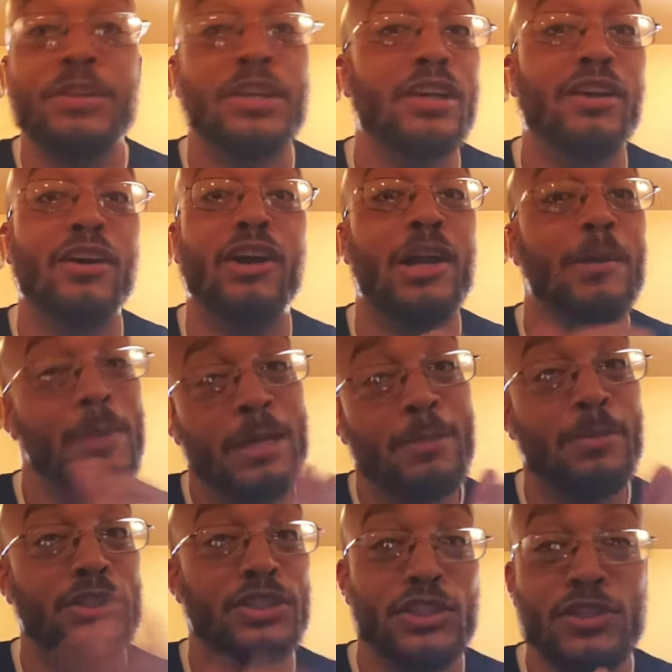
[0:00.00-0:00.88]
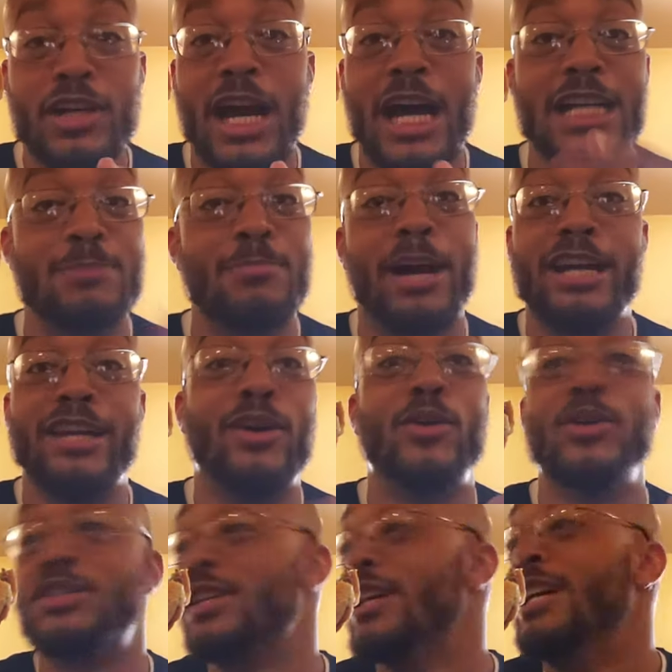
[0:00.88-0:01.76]
You know what I mean? But you guys might
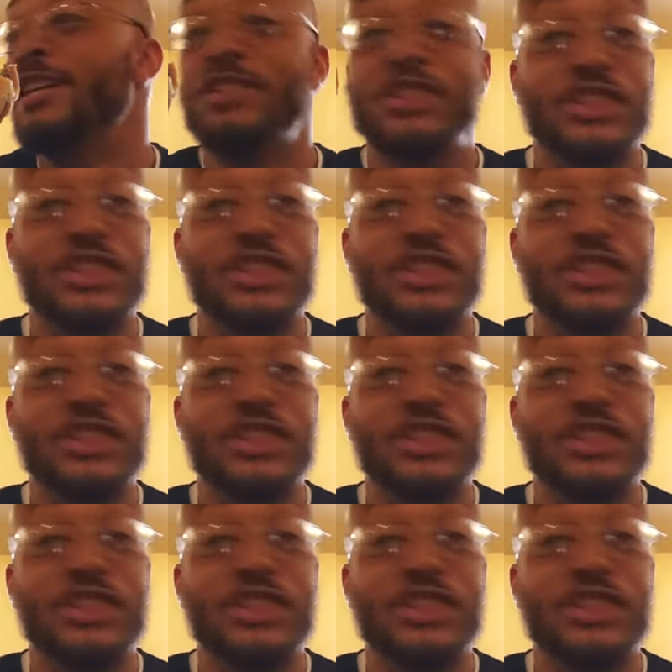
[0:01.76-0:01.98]
notice